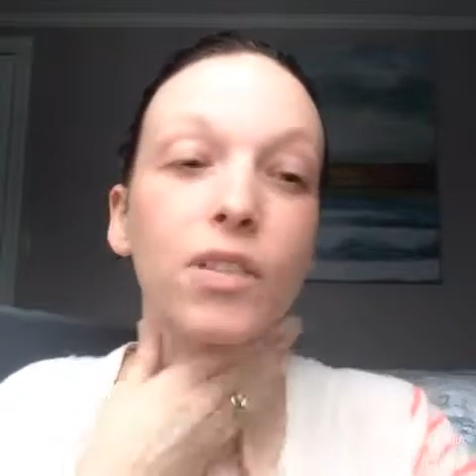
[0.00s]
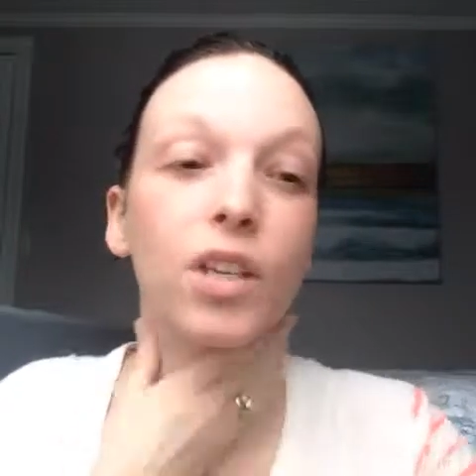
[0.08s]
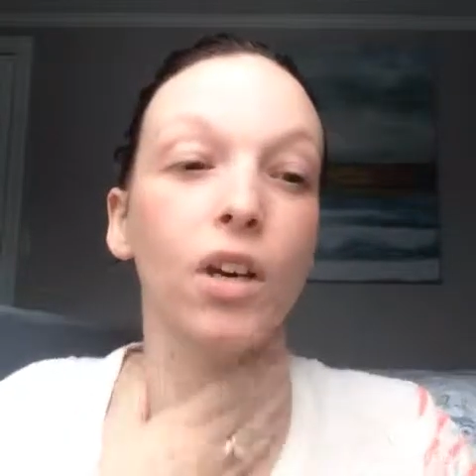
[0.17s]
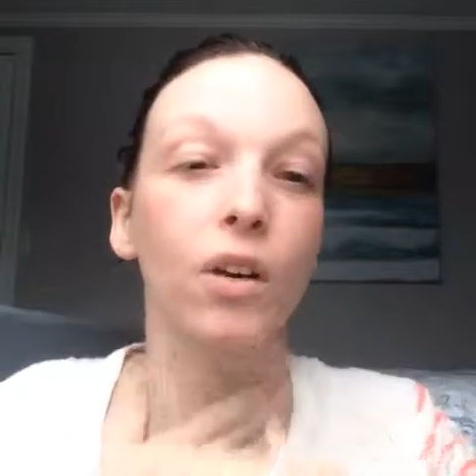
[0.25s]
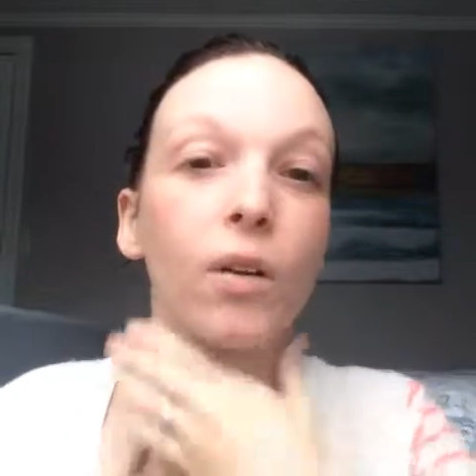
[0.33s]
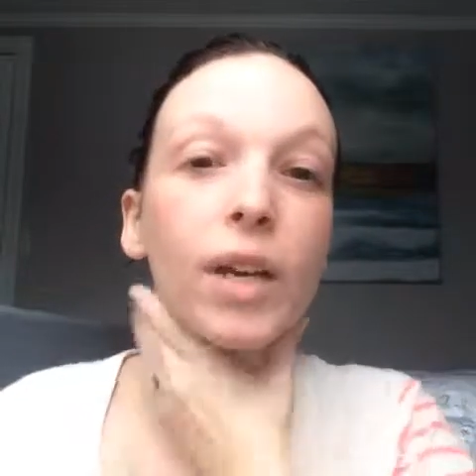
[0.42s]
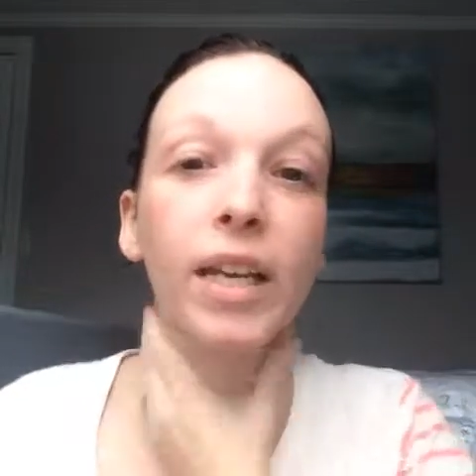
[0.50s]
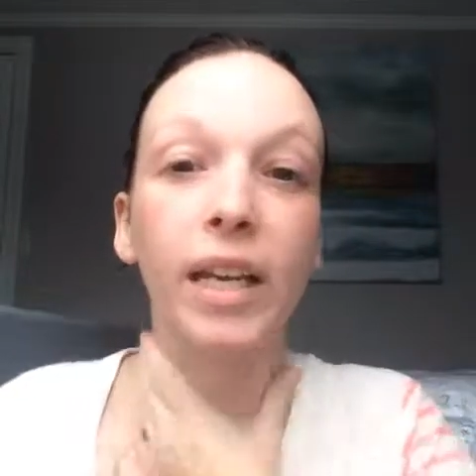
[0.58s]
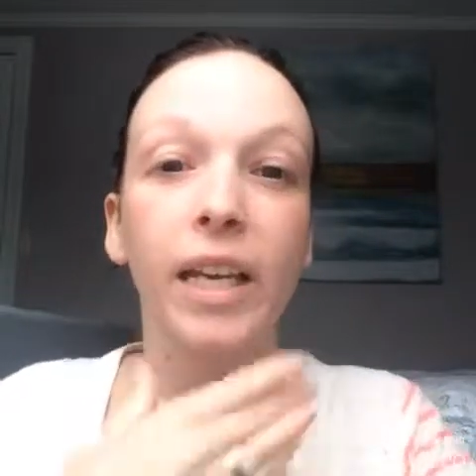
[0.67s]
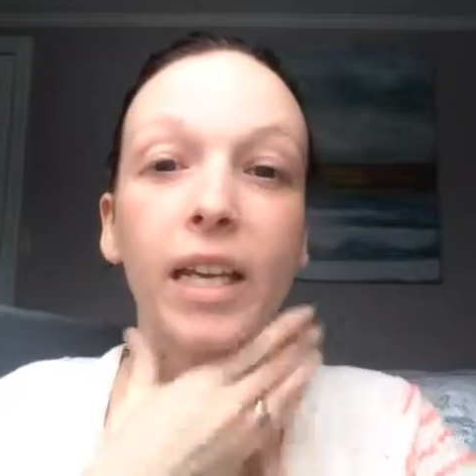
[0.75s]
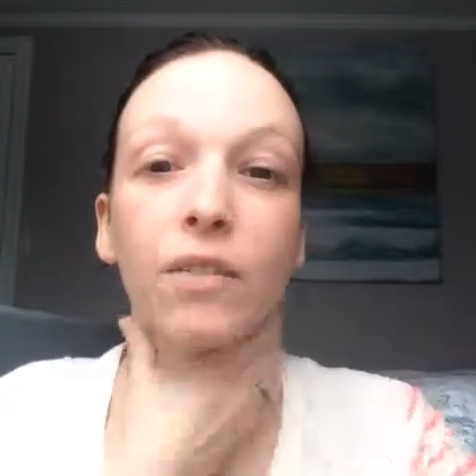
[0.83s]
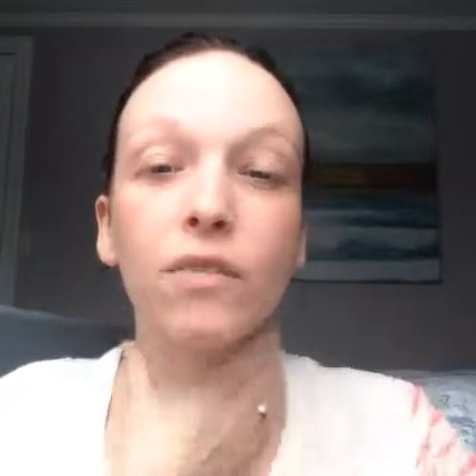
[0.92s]
So
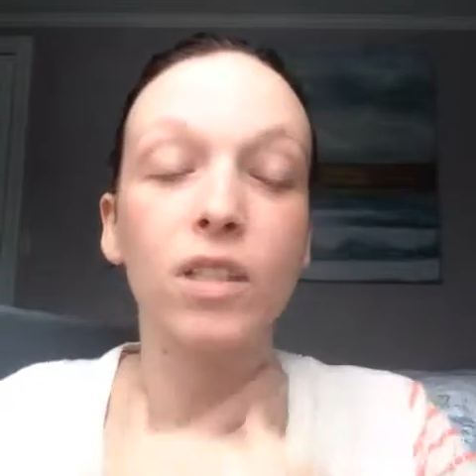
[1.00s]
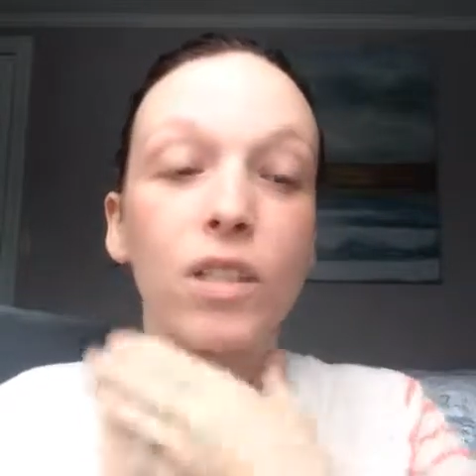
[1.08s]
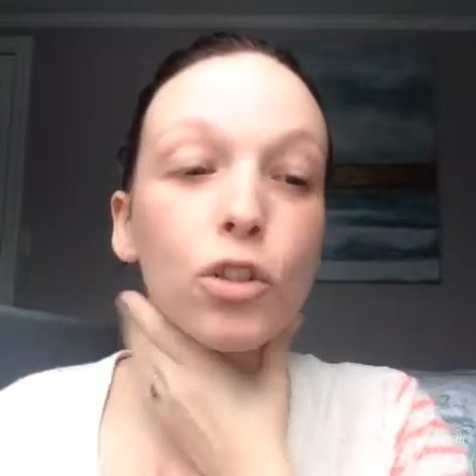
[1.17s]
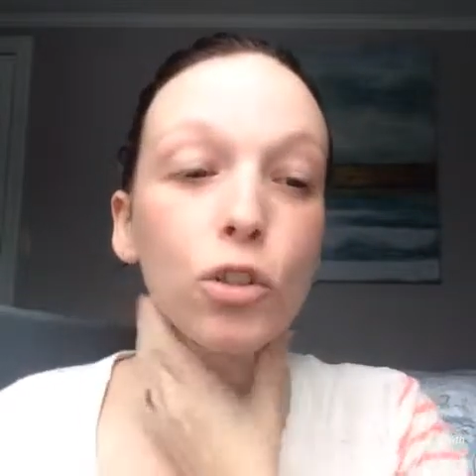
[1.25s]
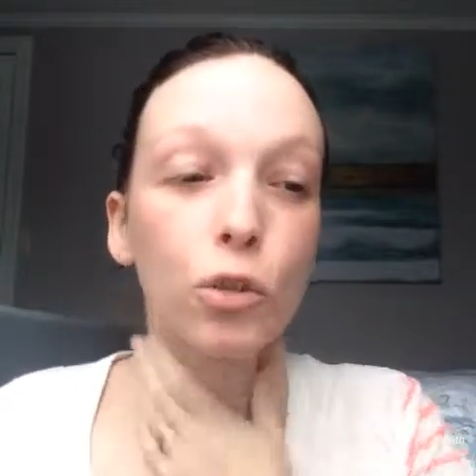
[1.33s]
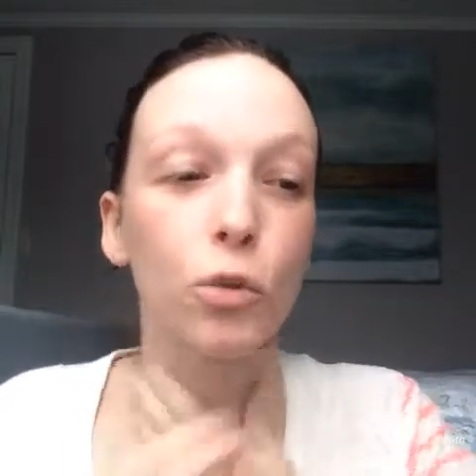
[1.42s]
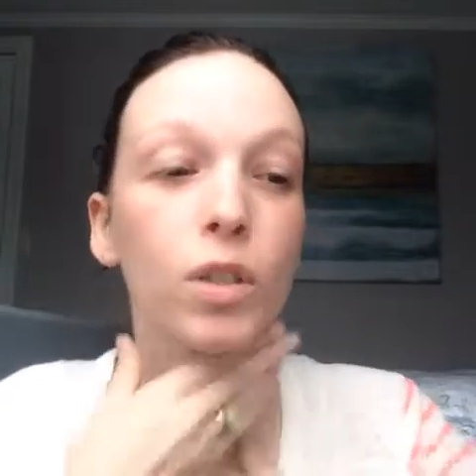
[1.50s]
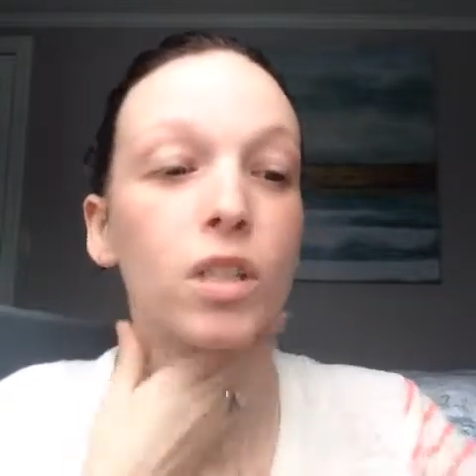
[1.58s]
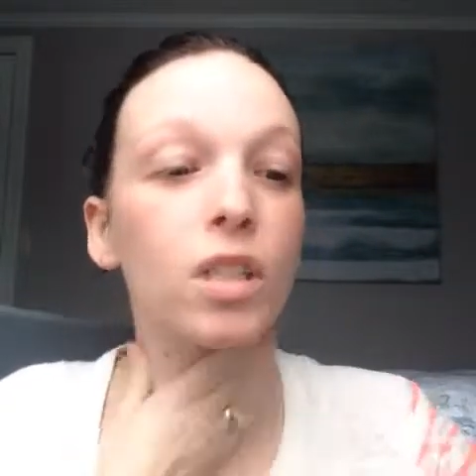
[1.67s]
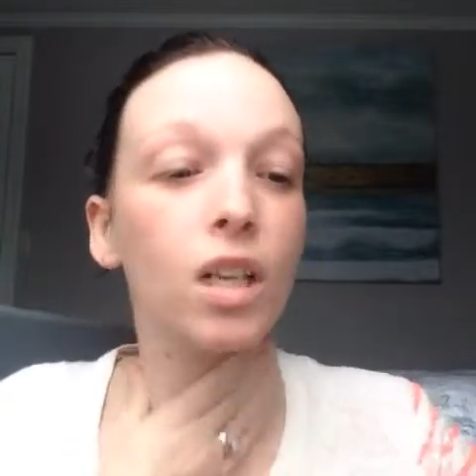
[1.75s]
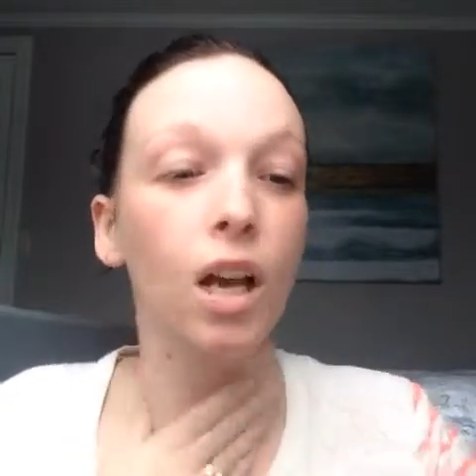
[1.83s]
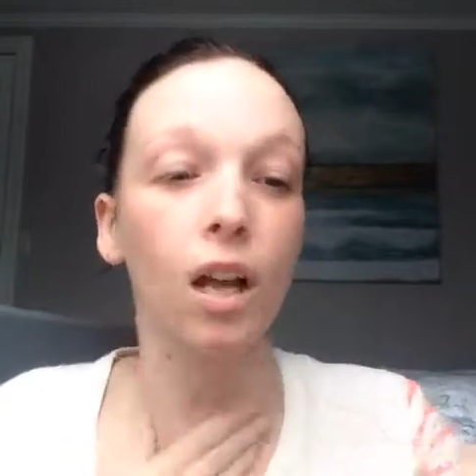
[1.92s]
it gives the
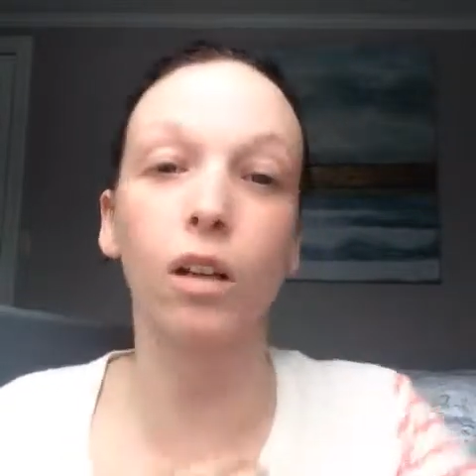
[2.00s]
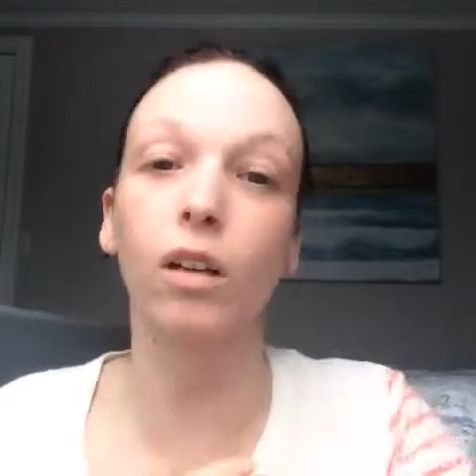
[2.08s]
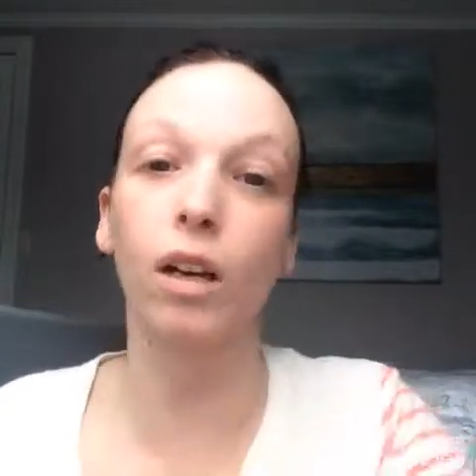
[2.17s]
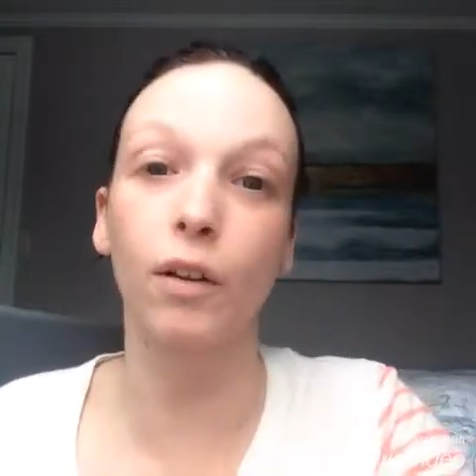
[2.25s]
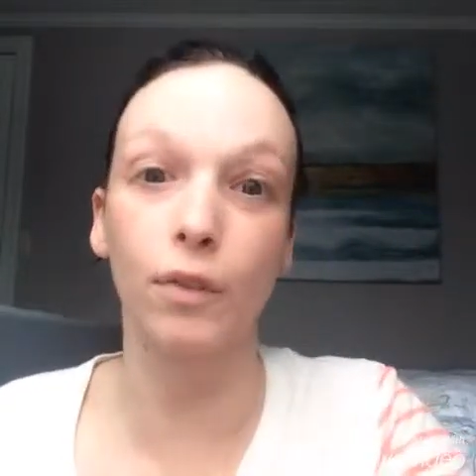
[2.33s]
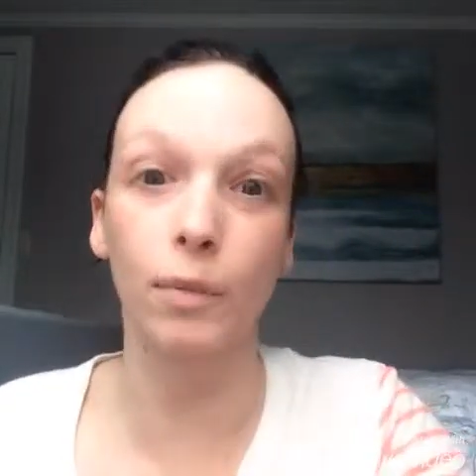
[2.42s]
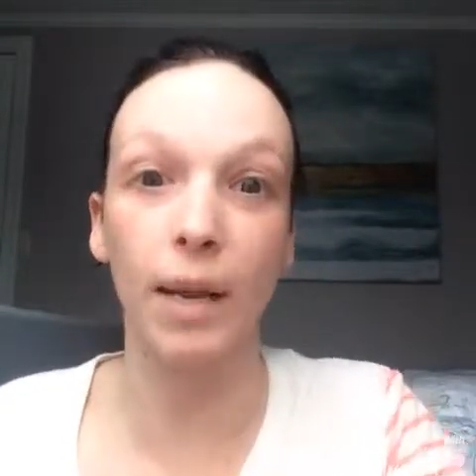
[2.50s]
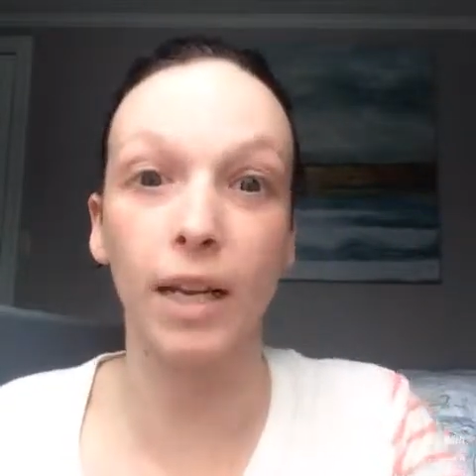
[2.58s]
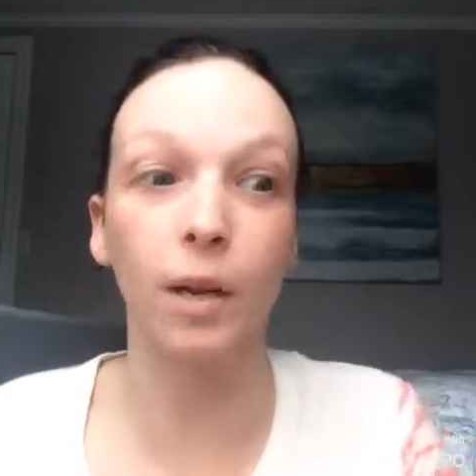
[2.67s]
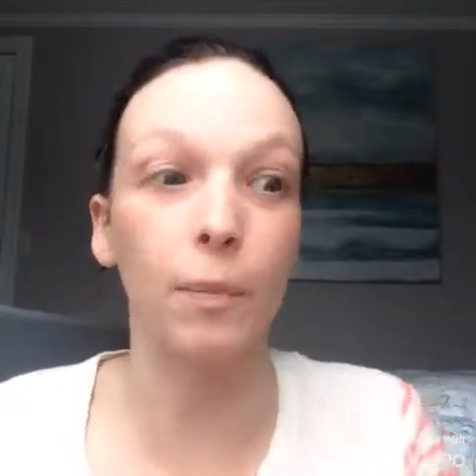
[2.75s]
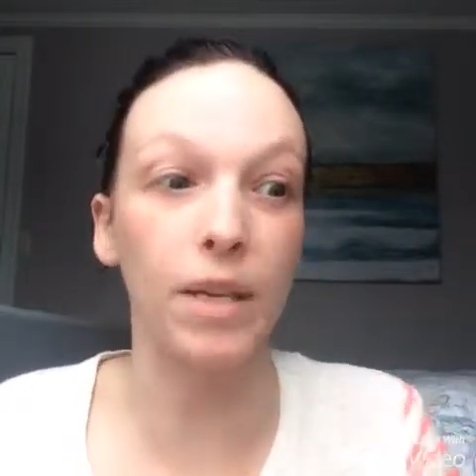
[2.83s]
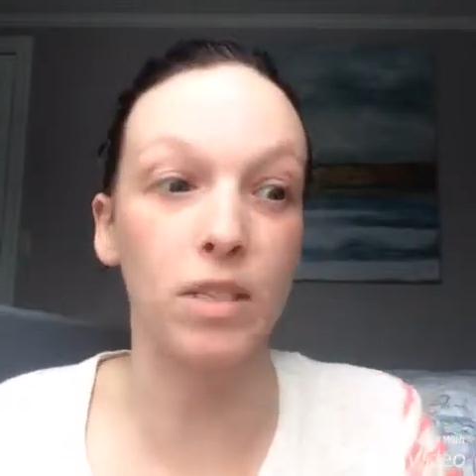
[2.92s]
truest color of your
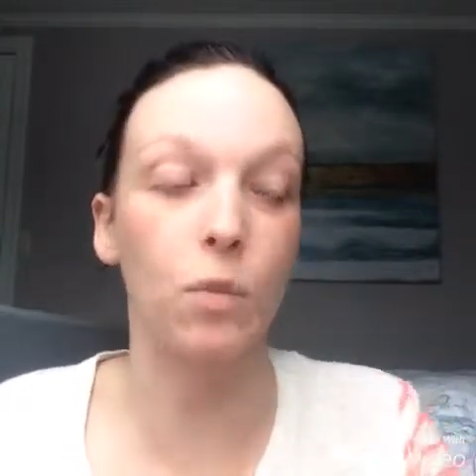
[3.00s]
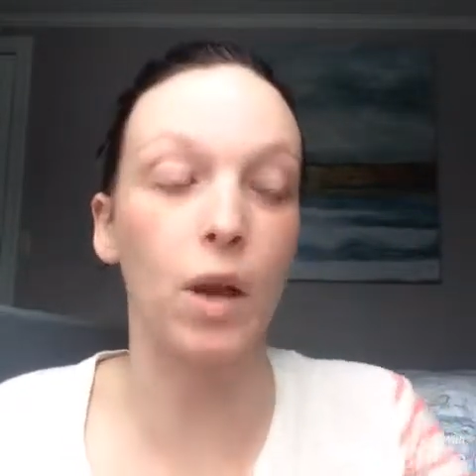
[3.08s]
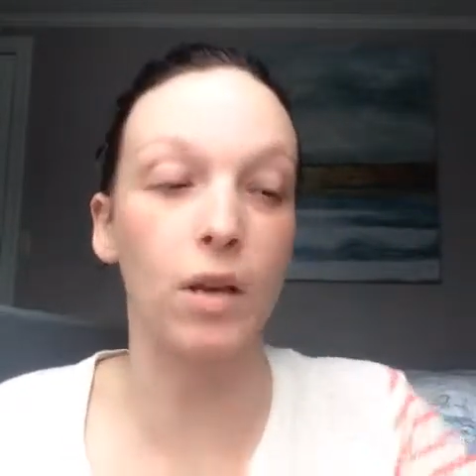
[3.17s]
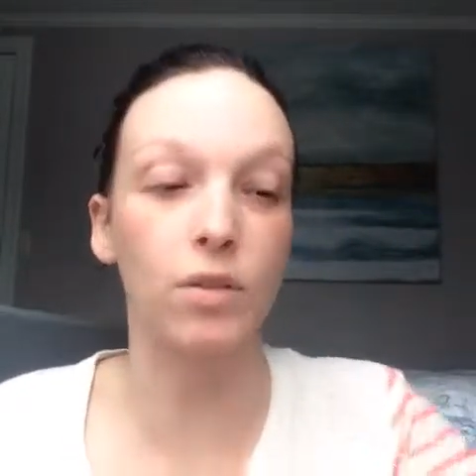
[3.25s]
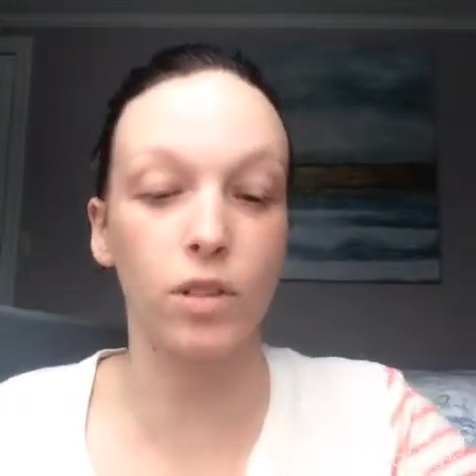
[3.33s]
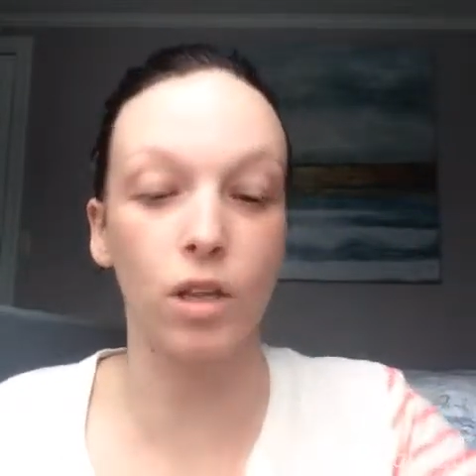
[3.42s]
makeup as well.